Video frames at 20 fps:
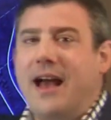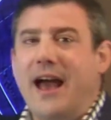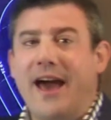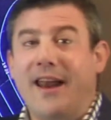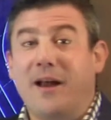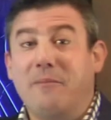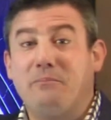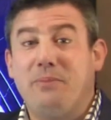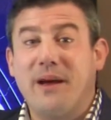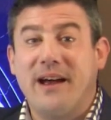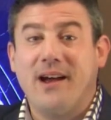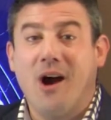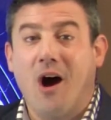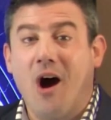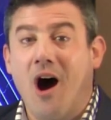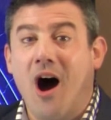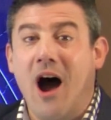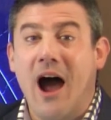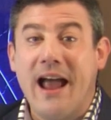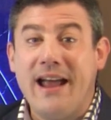and a big
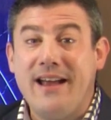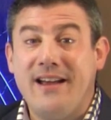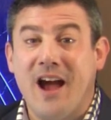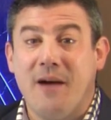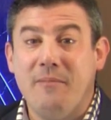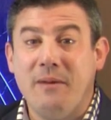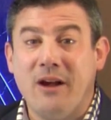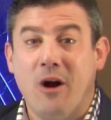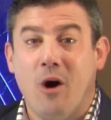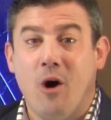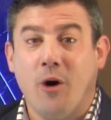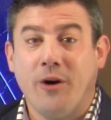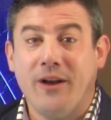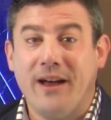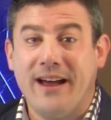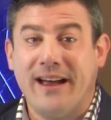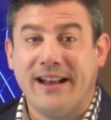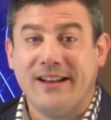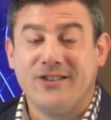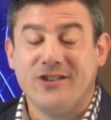high coming on
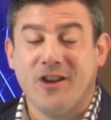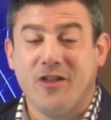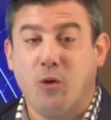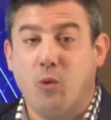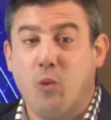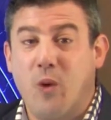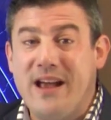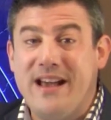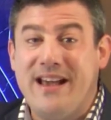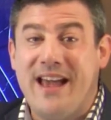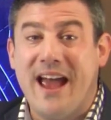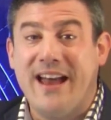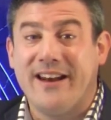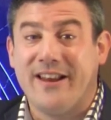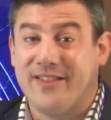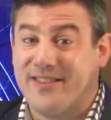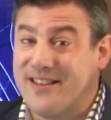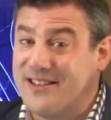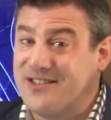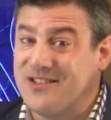in. So the weekend
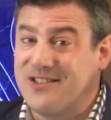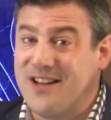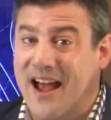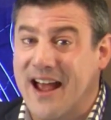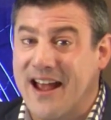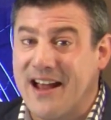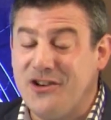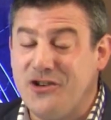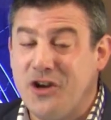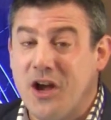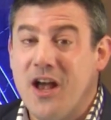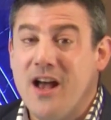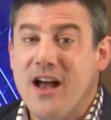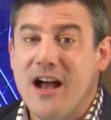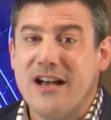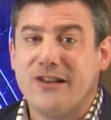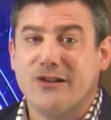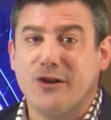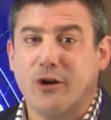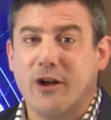at this stage
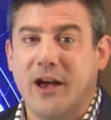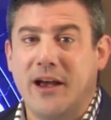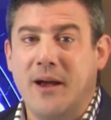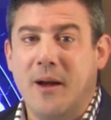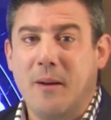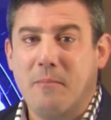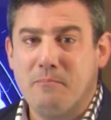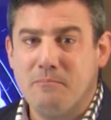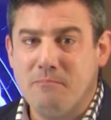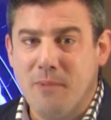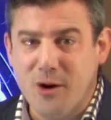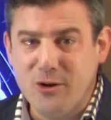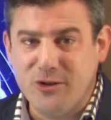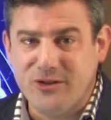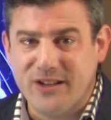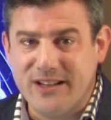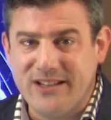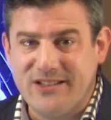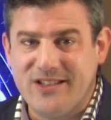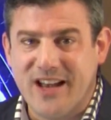is looking
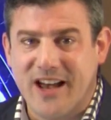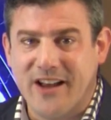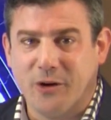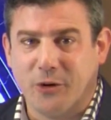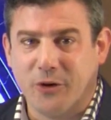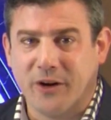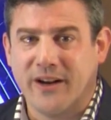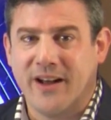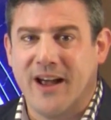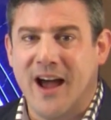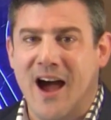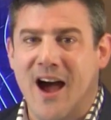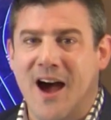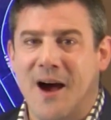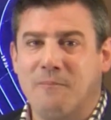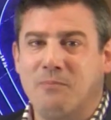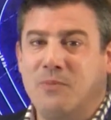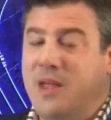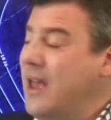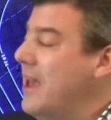mostly settled and
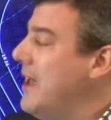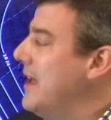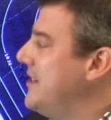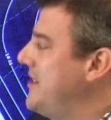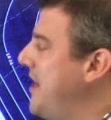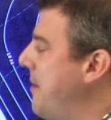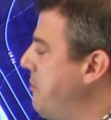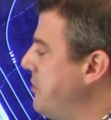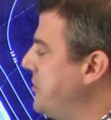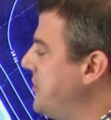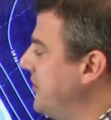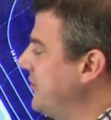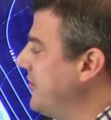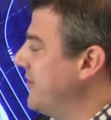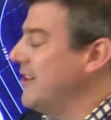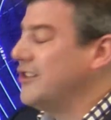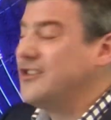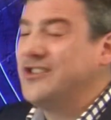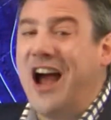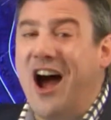calm. Temperatures in
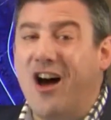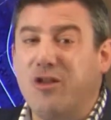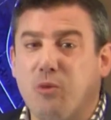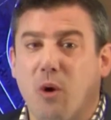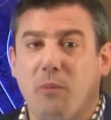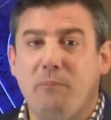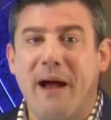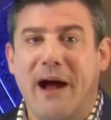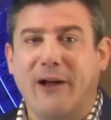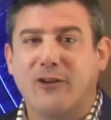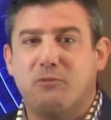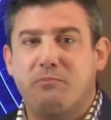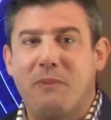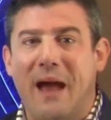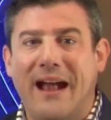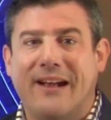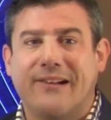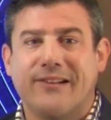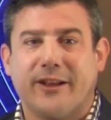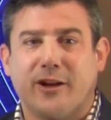the south will bounce
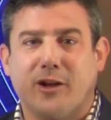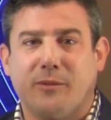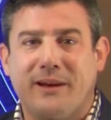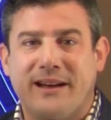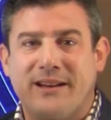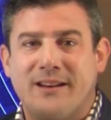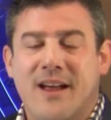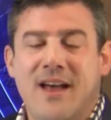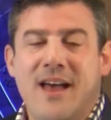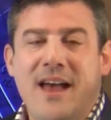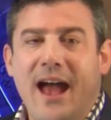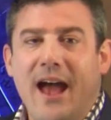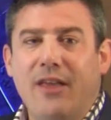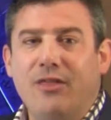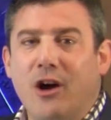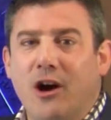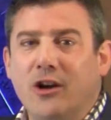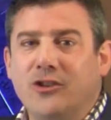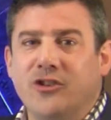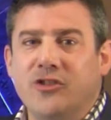back a little bit, and
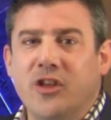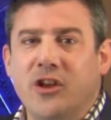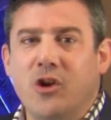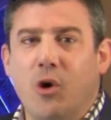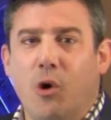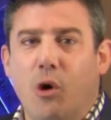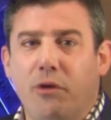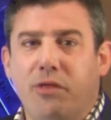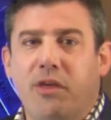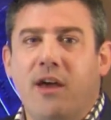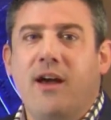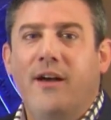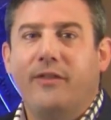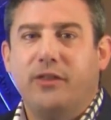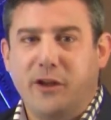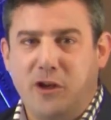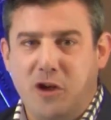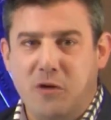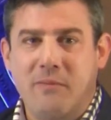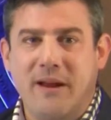those in the north,
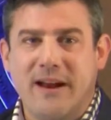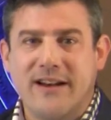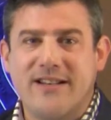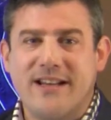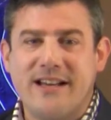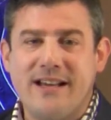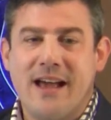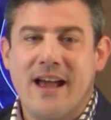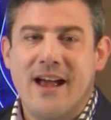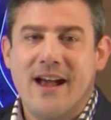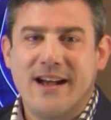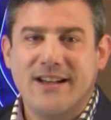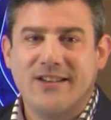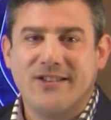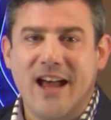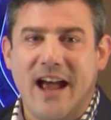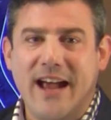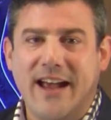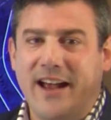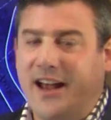the humidity is
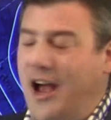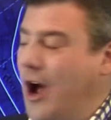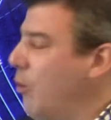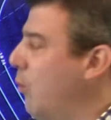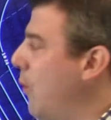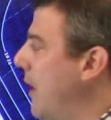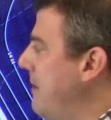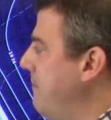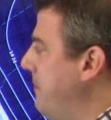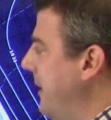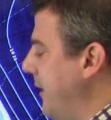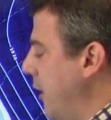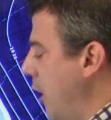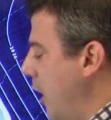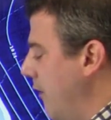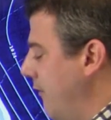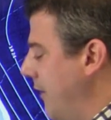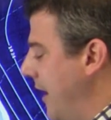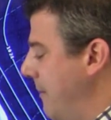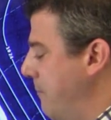taking a wee bit
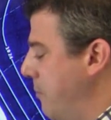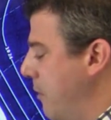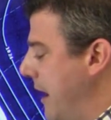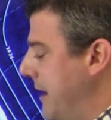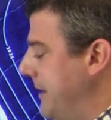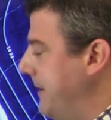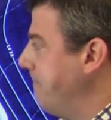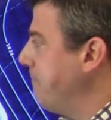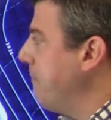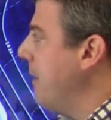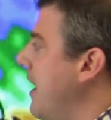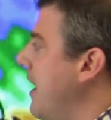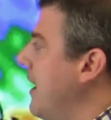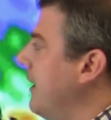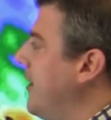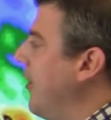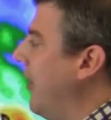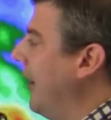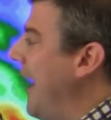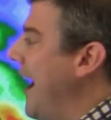of a break.
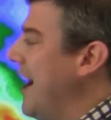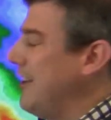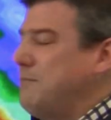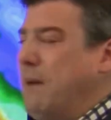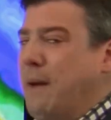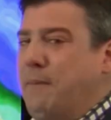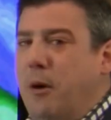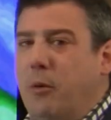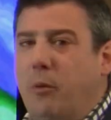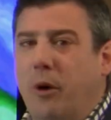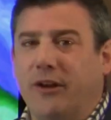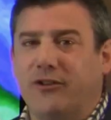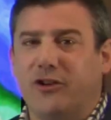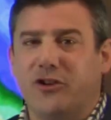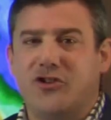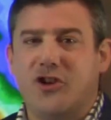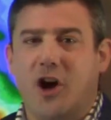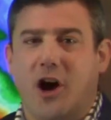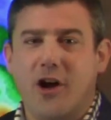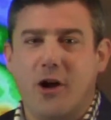Now the last map I wanted to
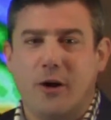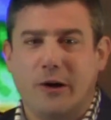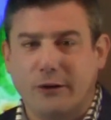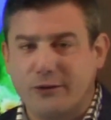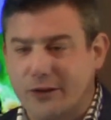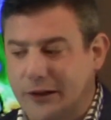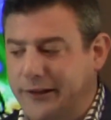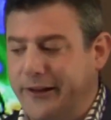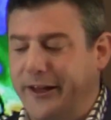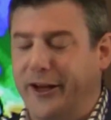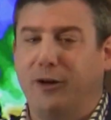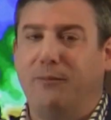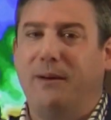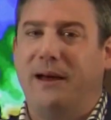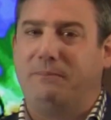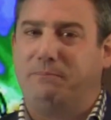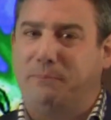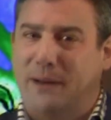show you, it looks a little bit